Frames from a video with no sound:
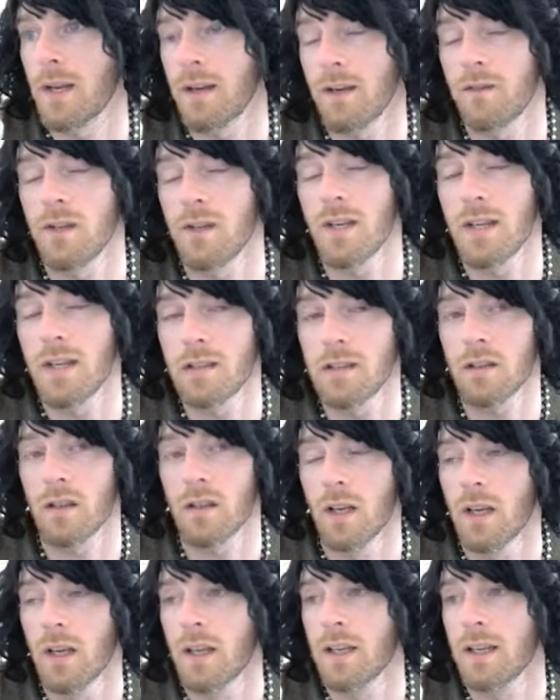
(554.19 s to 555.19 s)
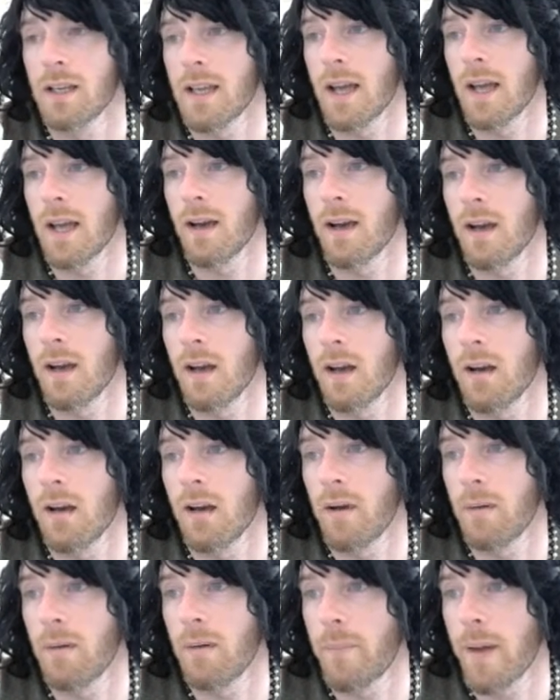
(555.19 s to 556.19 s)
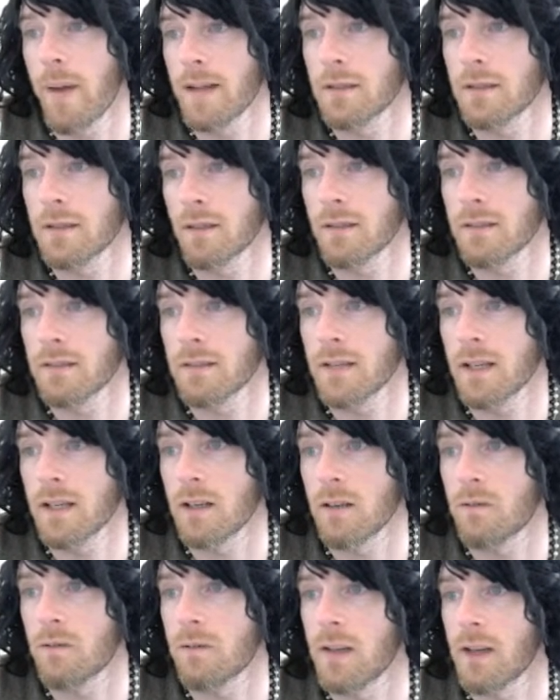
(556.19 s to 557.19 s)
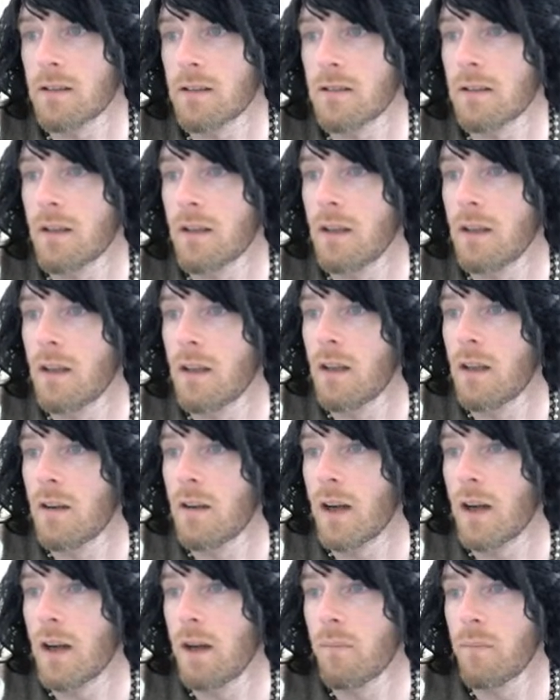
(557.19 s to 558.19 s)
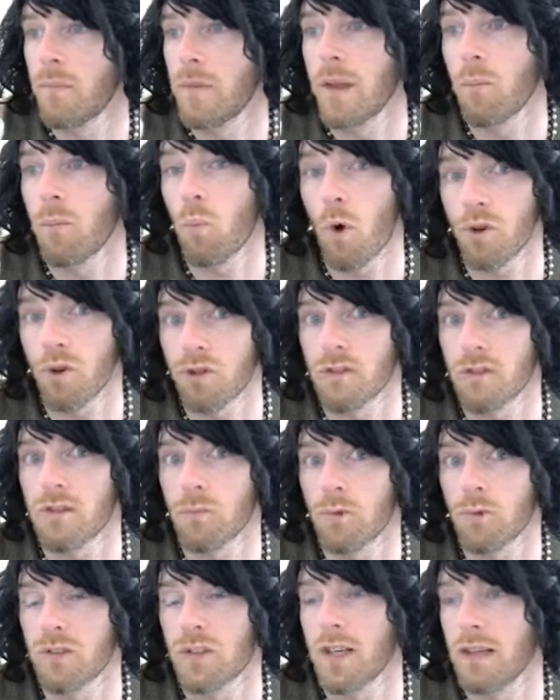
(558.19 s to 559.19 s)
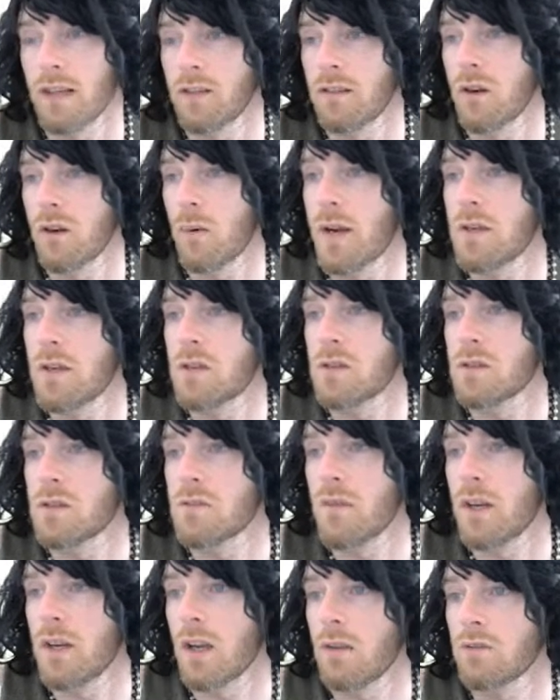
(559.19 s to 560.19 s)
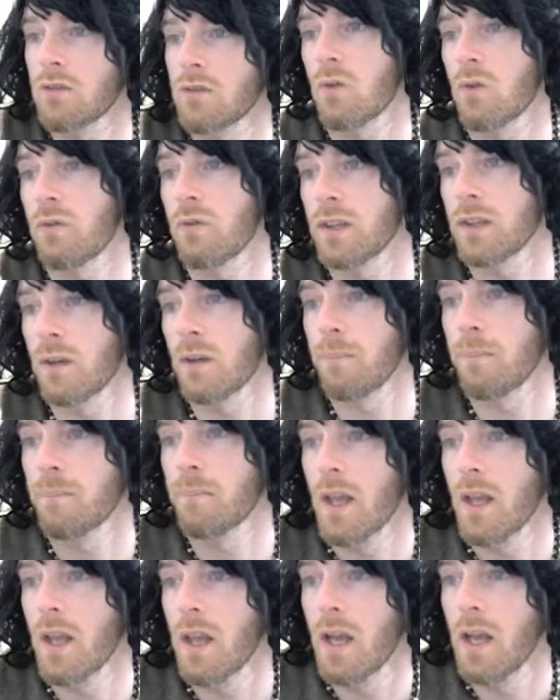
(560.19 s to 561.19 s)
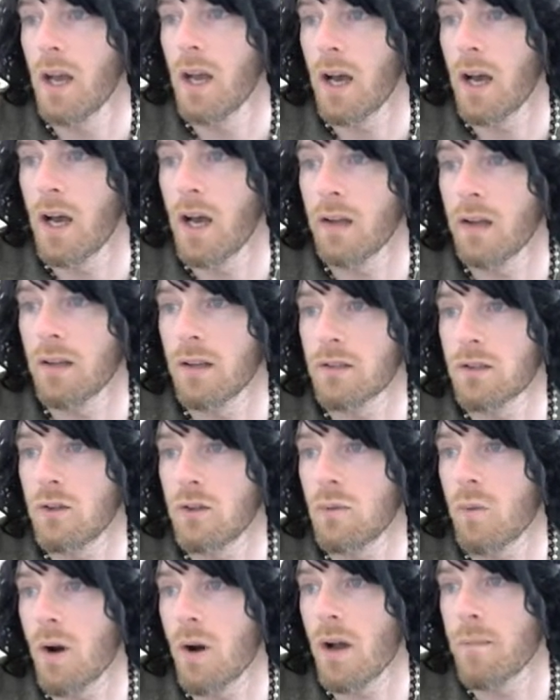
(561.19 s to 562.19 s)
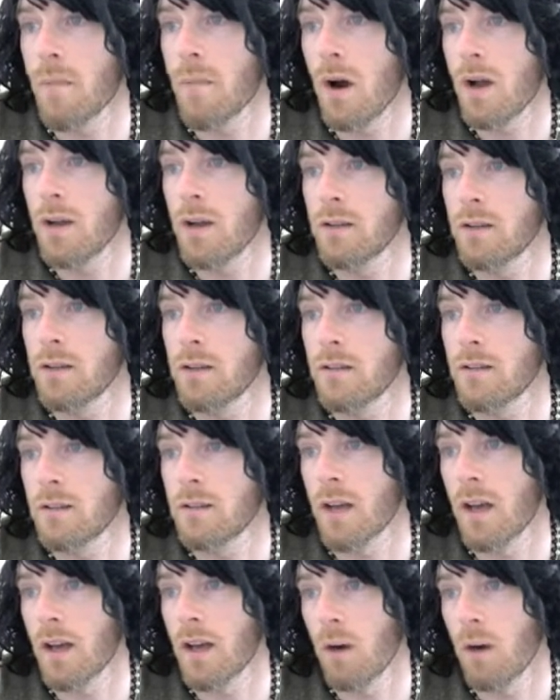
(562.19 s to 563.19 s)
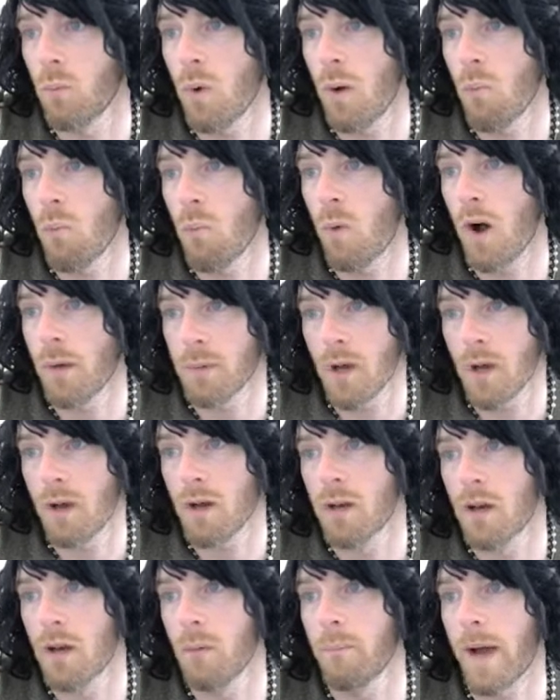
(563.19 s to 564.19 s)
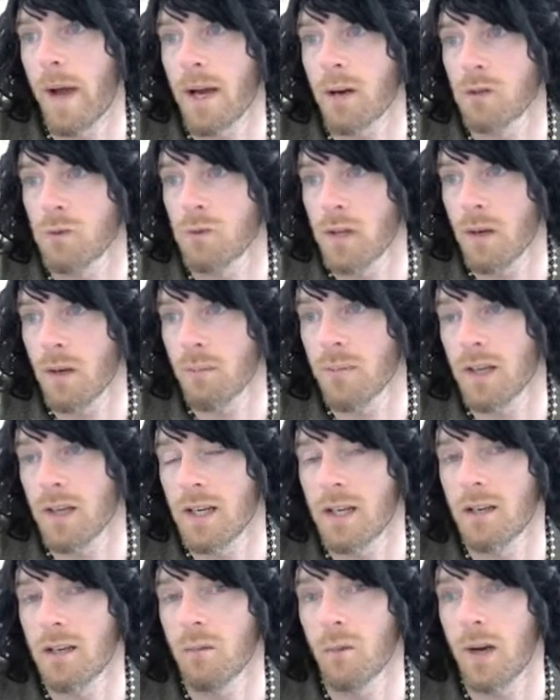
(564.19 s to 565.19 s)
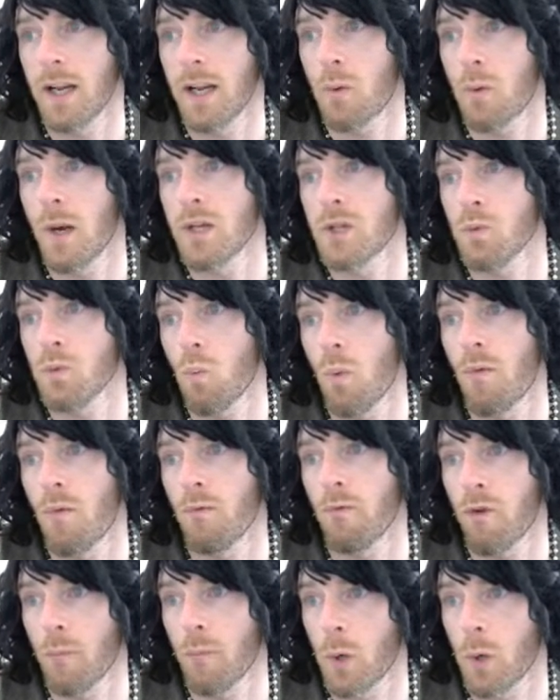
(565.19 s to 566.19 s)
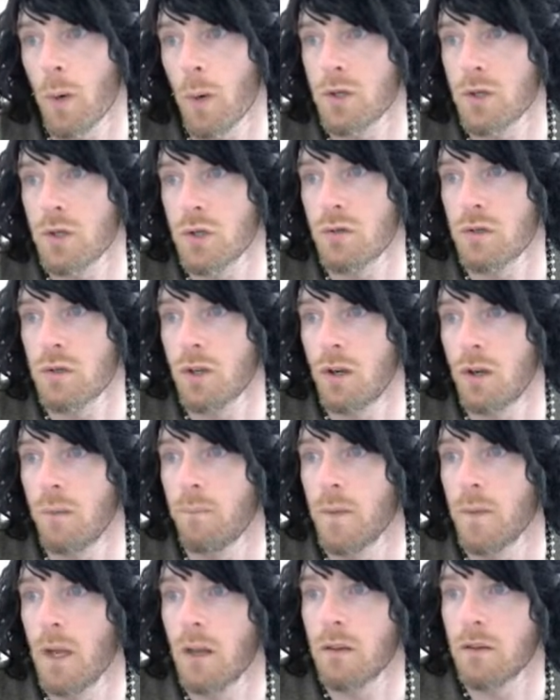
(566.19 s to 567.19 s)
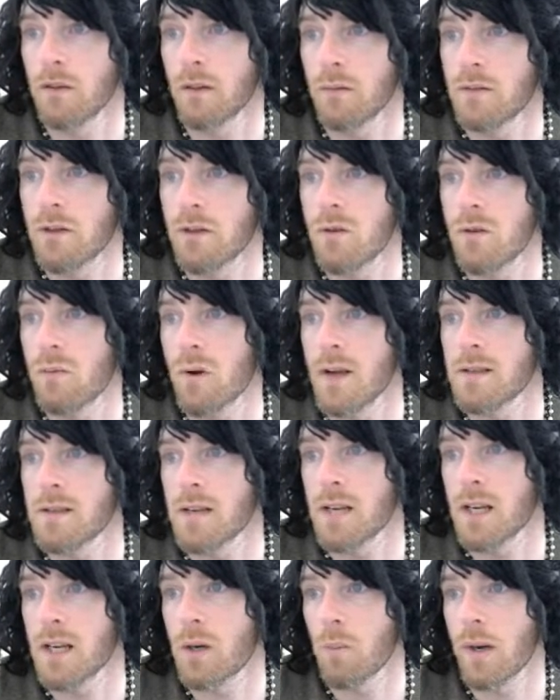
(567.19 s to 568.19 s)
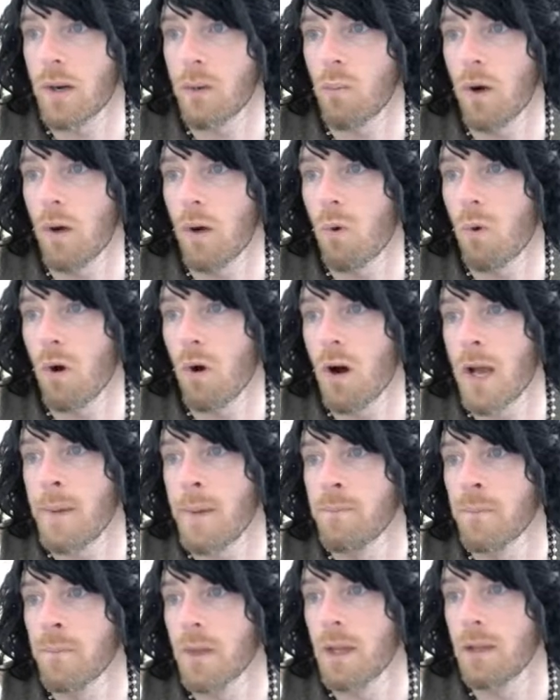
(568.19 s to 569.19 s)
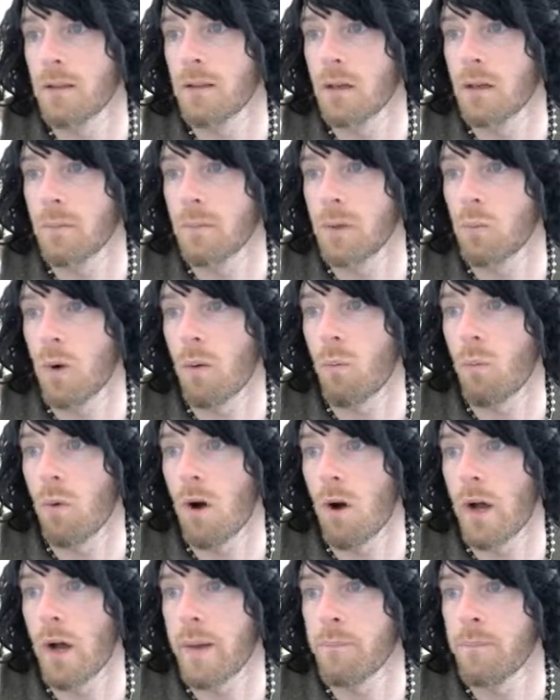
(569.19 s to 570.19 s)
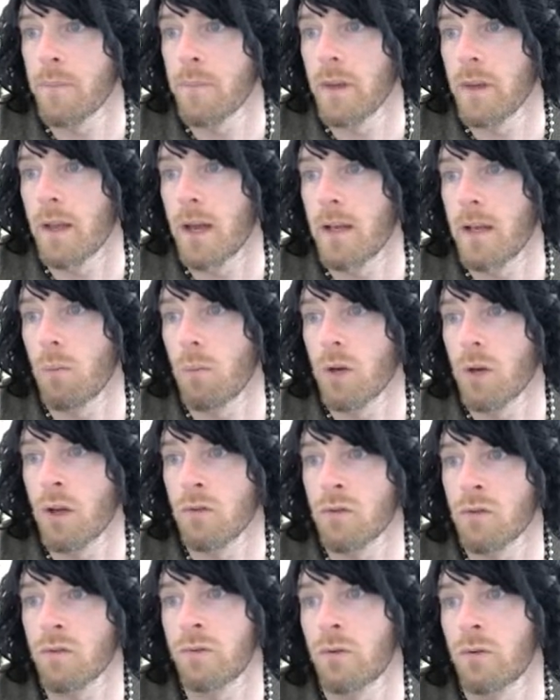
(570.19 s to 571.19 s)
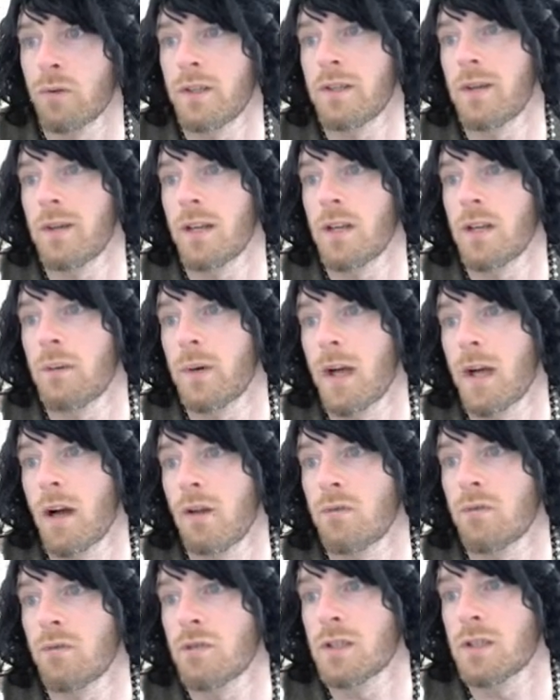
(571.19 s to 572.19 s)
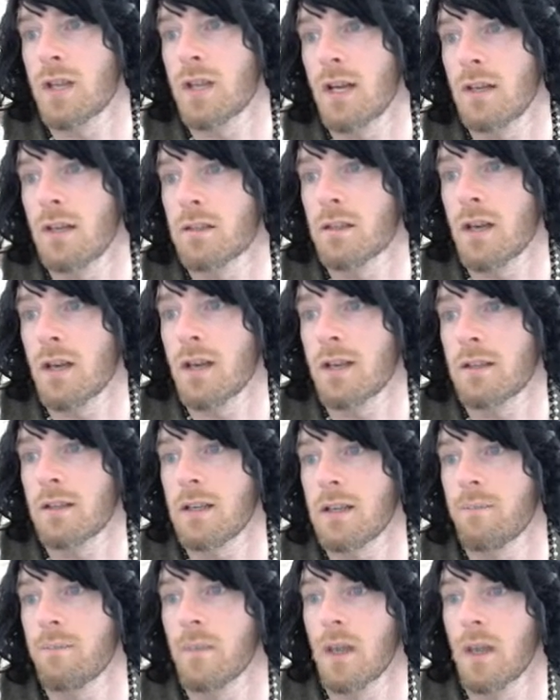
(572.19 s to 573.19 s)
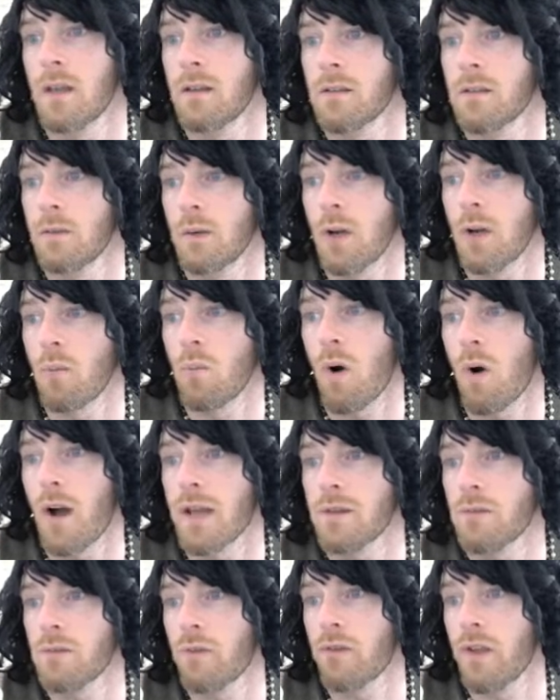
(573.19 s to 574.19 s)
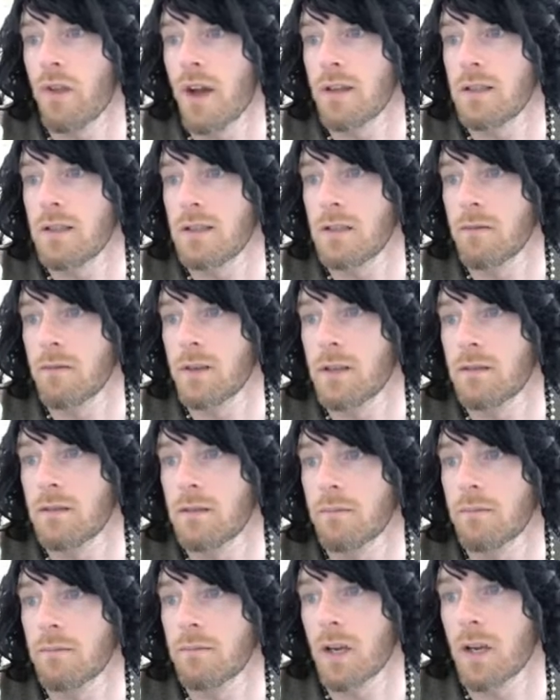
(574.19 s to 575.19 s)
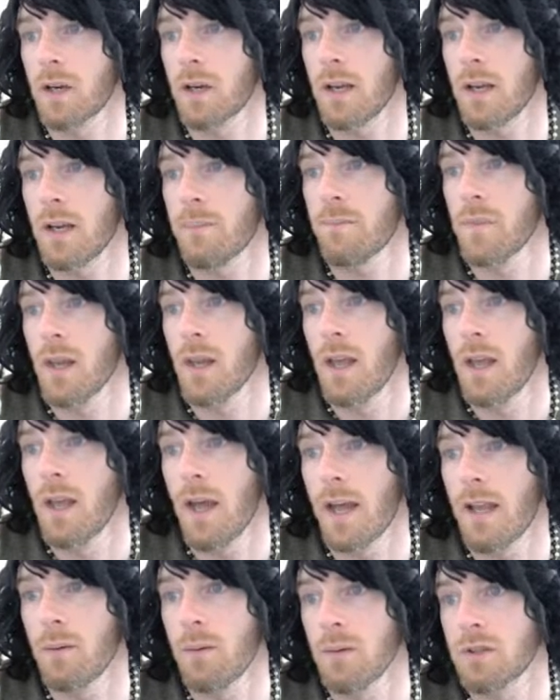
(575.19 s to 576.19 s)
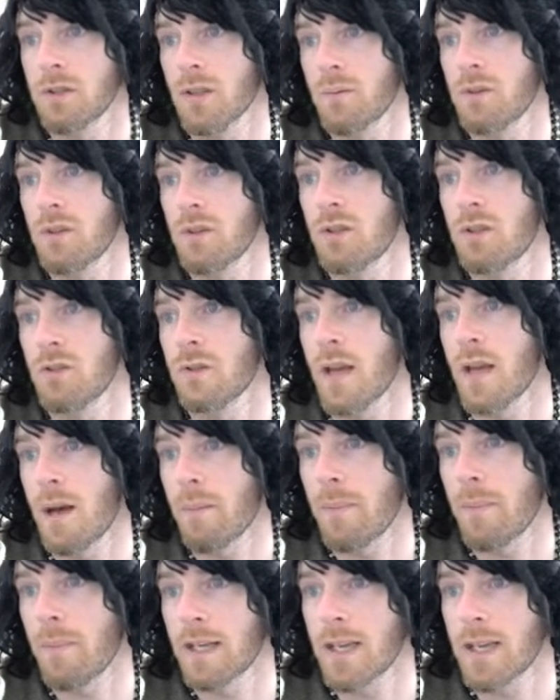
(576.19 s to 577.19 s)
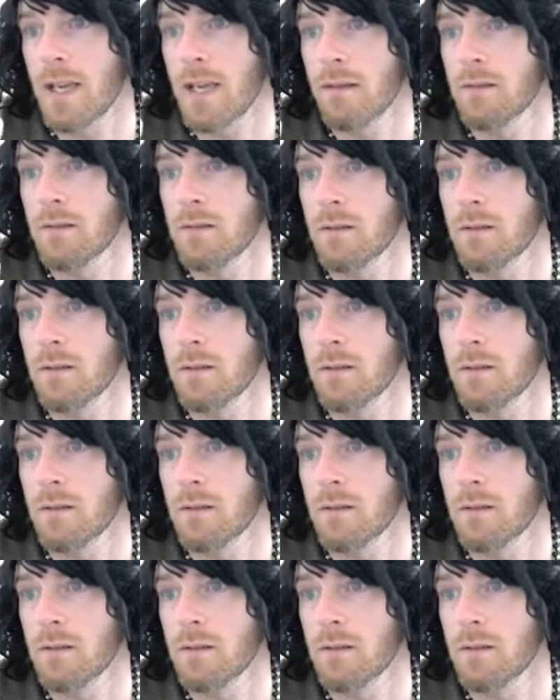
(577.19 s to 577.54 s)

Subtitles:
And if you need to get a better understanding of this, then watch the simultaneous equations video solving them. 2y minus 1y, I'm going backwards with it. I'm taking away equation 1 from equation 2. So 2y take away 1y is going to be 1y. And then 140 take away 110 is 30. So we know y is 30 degrees, okay? And then we substitute that back in.